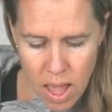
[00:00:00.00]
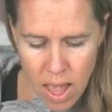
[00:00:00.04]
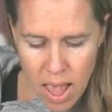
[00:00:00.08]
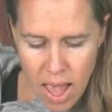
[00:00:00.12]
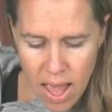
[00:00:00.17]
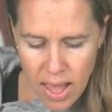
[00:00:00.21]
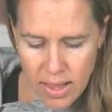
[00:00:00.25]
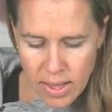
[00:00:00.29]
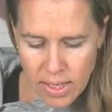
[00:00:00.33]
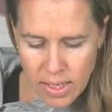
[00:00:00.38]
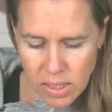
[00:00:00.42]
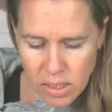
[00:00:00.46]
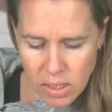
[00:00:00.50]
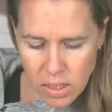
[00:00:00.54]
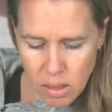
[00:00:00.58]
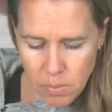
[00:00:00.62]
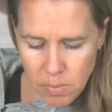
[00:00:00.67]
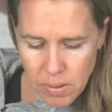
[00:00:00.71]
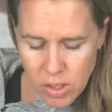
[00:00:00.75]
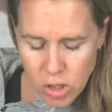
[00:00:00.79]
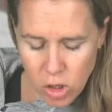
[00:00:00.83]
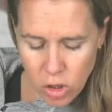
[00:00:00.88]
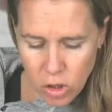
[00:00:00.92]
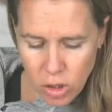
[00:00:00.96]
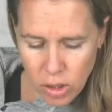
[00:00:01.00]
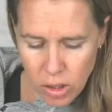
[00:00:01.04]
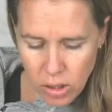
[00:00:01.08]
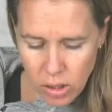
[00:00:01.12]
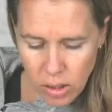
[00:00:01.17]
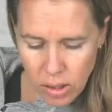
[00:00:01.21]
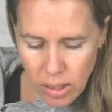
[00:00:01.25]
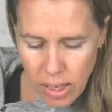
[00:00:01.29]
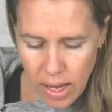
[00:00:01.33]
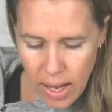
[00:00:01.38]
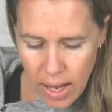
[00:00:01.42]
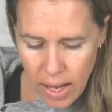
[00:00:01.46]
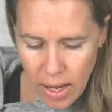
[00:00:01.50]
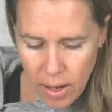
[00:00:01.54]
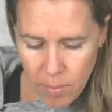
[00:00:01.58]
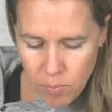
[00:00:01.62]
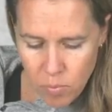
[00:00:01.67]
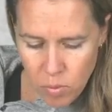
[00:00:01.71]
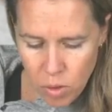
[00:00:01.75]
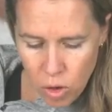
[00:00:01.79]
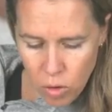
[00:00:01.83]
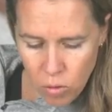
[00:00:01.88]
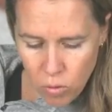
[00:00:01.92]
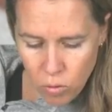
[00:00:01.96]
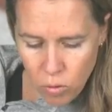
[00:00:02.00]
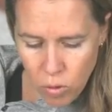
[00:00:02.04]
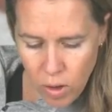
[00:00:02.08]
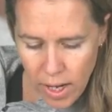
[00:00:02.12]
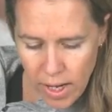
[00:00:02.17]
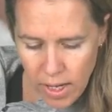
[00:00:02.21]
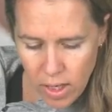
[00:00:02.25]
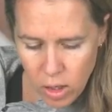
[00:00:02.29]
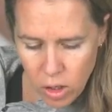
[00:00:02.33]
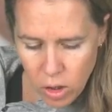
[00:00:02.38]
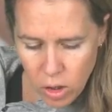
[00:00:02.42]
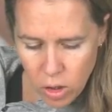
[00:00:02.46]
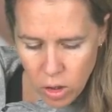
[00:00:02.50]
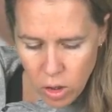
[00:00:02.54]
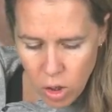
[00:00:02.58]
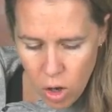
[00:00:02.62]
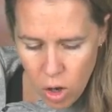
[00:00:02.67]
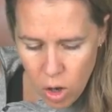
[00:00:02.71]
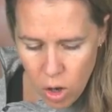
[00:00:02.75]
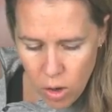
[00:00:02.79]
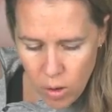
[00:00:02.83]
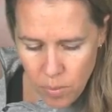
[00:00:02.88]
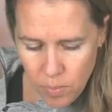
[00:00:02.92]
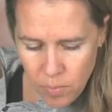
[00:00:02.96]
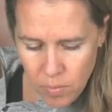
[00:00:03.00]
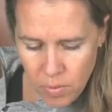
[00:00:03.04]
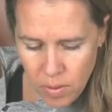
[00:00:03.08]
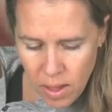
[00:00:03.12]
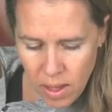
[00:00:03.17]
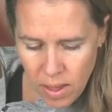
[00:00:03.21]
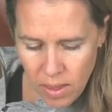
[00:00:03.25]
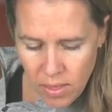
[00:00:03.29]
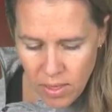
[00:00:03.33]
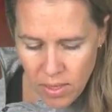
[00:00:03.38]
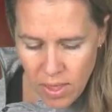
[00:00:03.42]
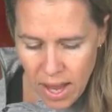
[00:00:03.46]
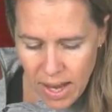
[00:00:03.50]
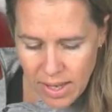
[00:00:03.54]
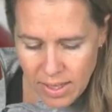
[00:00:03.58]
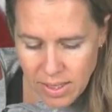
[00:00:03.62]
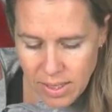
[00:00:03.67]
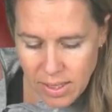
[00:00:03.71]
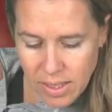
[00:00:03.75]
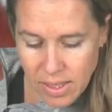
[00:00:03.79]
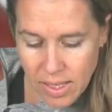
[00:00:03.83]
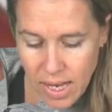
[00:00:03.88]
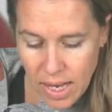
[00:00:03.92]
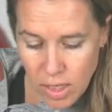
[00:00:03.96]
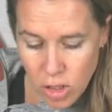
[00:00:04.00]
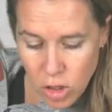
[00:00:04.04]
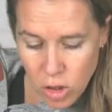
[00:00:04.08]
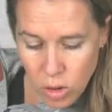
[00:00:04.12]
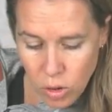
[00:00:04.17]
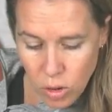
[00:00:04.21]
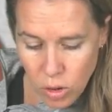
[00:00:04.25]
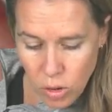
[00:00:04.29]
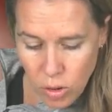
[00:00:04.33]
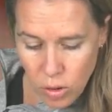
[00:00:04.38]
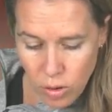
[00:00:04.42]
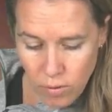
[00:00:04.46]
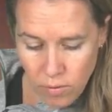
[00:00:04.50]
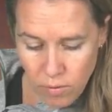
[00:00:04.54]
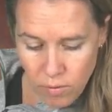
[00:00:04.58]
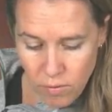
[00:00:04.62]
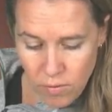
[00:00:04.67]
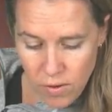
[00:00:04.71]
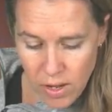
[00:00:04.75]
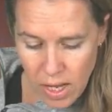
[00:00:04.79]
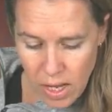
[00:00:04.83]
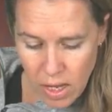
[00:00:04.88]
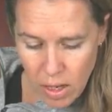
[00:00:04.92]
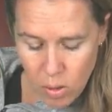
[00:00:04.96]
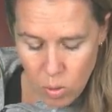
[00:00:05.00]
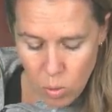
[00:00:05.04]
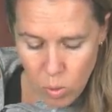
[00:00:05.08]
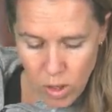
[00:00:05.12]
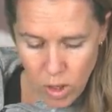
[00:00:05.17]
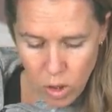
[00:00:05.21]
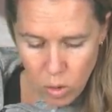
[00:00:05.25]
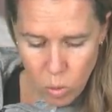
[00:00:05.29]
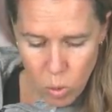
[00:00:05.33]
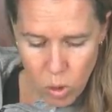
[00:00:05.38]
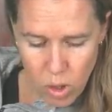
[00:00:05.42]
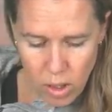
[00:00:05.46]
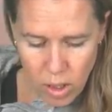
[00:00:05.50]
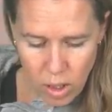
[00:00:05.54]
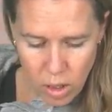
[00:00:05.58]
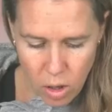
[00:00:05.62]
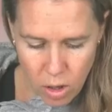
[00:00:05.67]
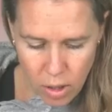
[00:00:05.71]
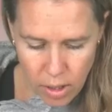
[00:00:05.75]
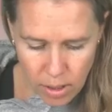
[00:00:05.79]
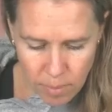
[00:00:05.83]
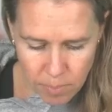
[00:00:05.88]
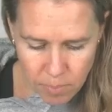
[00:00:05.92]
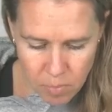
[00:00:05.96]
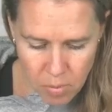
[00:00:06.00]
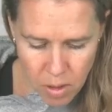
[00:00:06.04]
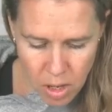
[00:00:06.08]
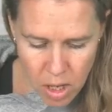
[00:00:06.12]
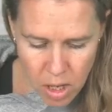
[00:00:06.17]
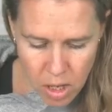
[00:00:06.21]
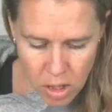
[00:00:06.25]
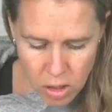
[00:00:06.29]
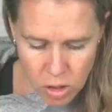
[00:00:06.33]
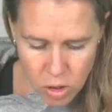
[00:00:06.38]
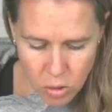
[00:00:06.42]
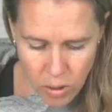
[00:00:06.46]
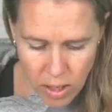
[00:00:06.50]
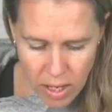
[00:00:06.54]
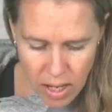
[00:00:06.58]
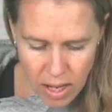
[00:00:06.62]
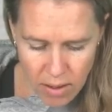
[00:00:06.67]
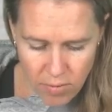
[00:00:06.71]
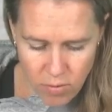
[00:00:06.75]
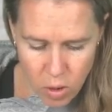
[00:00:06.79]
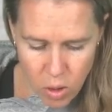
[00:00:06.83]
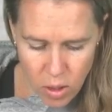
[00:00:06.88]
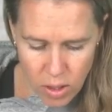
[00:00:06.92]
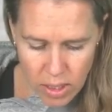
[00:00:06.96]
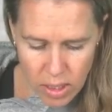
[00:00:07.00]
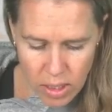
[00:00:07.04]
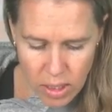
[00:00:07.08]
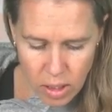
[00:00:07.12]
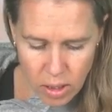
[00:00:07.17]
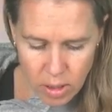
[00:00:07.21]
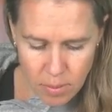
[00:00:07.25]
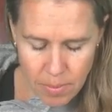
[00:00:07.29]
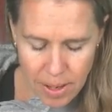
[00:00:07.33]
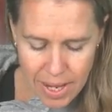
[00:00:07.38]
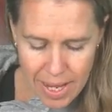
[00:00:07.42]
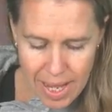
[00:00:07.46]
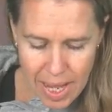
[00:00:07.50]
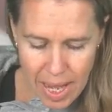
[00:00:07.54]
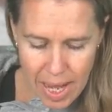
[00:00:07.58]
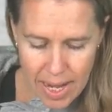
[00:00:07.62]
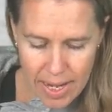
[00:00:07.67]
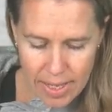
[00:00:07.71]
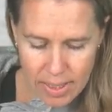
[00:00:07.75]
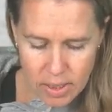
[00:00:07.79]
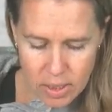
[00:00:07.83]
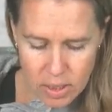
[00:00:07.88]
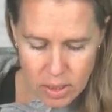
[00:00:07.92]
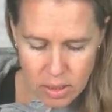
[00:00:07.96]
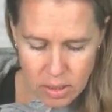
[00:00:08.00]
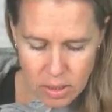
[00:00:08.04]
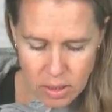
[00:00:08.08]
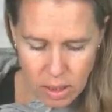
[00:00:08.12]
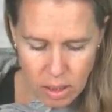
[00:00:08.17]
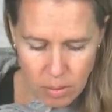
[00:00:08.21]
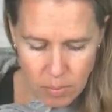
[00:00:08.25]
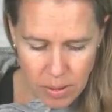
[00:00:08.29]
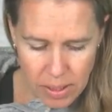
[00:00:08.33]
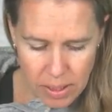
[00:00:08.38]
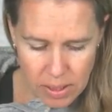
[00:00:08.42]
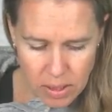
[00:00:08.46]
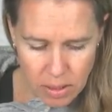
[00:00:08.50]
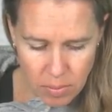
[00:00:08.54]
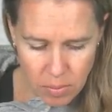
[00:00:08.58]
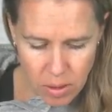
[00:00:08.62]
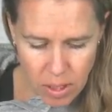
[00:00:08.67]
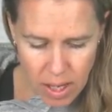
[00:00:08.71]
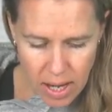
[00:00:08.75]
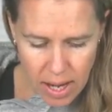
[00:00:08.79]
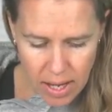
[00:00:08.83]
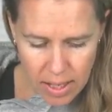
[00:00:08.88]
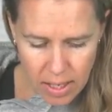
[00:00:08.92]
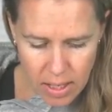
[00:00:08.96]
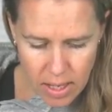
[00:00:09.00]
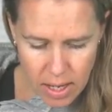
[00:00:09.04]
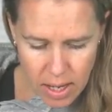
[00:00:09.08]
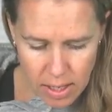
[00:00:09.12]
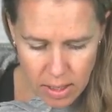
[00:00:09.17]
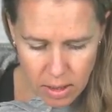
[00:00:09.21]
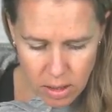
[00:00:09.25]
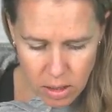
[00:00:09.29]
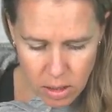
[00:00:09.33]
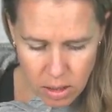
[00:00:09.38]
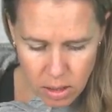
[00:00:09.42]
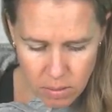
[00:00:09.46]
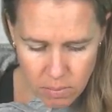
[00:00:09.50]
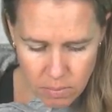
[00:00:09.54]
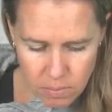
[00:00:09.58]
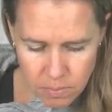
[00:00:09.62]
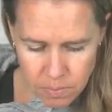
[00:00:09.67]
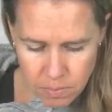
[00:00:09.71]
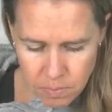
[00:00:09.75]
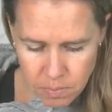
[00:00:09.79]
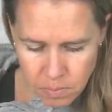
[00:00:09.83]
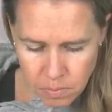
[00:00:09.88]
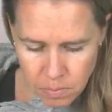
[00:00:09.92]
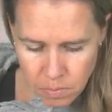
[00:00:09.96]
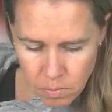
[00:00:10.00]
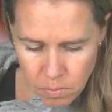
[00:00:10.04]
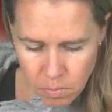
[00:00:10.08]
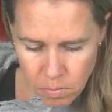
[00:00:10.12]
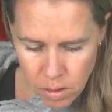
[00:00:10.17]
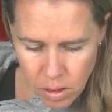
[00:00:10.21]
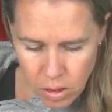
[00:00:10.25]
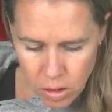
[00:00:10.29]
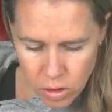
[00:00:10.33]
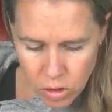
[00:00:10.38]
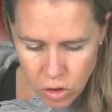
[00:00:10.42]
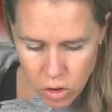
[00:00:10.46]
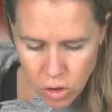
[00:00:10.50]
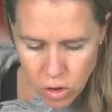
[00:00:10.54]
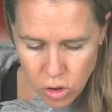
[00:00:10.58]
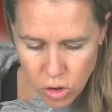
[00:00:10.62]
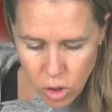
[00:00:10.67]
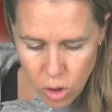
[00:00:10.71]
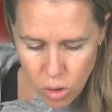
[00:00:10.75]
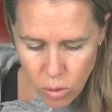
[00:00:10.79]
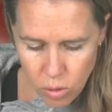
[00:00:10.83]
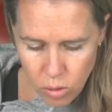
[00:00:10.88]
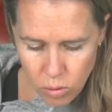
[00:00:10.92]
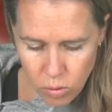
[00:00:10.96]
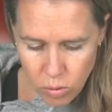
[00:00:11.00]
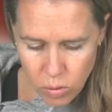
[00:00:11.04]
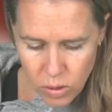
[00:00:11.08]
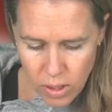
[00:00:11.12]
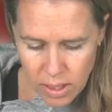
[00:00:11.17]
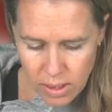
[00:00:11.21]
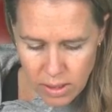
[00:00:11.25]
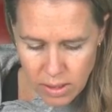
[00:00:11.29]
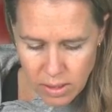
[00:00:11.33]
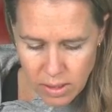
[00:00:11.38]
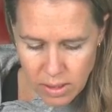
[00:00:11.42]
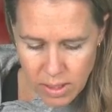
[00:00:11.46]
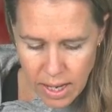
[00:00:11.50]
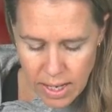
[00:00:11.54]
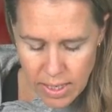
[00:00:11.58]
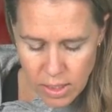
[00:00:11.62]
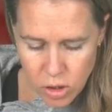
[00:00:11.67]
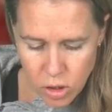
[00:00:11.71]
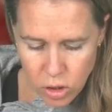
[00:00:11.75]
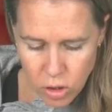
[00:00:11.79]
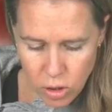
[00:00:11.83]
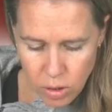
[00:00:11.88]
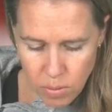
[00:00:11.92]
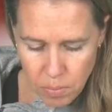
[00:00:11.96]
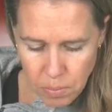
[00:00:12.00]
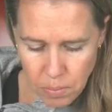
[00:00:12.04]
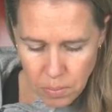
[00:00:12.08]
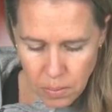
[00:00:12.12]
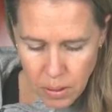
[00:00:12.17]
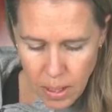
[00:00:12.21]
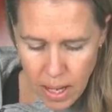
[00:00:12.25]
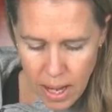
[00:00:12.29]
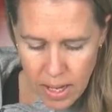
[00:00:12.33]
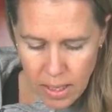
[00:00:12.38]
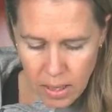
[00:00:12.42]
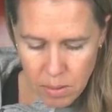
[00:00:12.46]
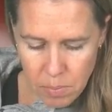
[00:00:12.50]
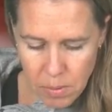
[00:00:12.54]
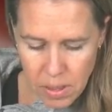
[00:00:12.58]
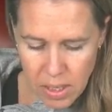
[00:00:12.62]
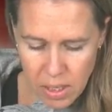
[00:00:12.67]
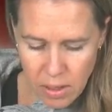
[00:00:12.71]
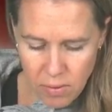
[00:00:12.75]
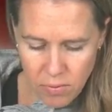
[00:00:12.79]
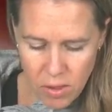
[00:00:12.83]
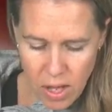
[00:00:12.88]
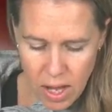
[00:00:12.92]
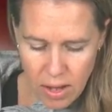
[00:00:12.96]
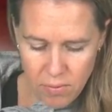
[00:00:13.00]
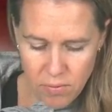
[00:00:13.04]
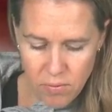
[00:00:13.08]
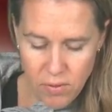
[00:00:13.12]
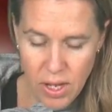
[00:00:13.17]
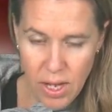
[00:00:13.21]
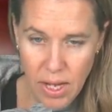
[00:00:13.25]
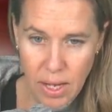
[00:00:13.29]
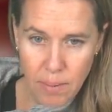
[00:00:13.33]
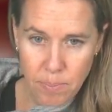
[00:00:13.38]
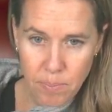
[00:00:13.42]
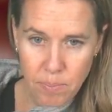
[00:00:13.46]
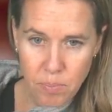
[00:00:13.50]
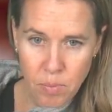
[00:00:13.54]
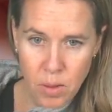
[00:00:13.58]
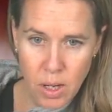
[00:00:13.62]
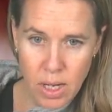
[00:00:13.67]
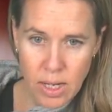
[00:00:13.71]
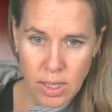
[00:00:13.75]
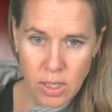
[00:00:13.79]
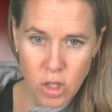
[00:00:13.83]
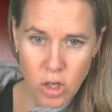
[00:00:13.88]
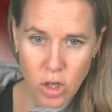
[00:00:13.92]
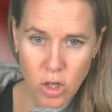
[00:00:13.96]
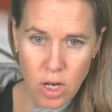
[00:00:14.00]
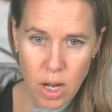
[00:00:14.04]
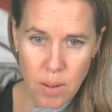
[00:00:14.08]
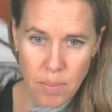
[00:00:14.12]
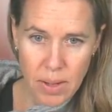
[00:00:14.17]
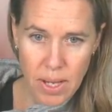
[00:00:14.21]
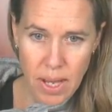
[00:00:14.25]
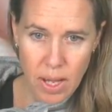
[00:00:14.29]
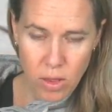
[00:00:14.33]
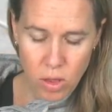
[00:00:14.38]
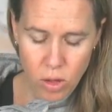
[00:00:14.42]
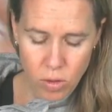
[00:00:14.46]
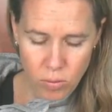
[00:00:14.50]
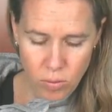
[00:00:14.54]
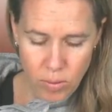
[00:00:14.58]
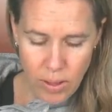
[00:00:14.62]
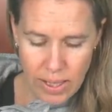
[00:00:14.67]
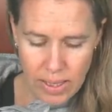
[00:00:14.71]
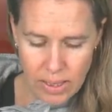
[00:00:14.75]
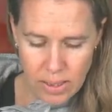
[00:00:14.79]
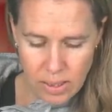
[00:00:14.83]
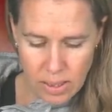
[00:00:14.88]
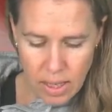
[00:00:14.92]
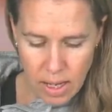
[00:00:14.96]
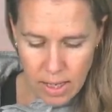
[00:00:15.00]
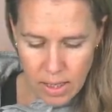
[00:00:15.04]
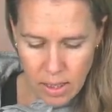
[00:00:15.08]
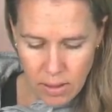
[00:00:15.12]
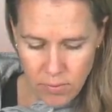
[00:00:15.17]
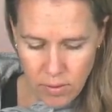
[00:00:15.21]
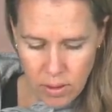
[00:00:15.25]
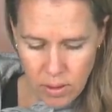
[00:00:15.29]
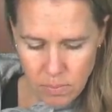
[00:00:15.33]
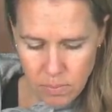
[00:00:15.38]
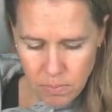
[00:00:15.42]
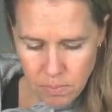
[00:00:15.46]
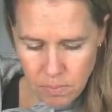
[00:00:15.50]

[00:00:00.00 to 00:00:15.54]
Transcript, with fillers: And these seed beads are gonna lay right along that center V when you're working on it. So I have on here my eight seed beads. I'm gonna add a ninth. Sew through that center black bead of that V. So you're coming out the right side of it.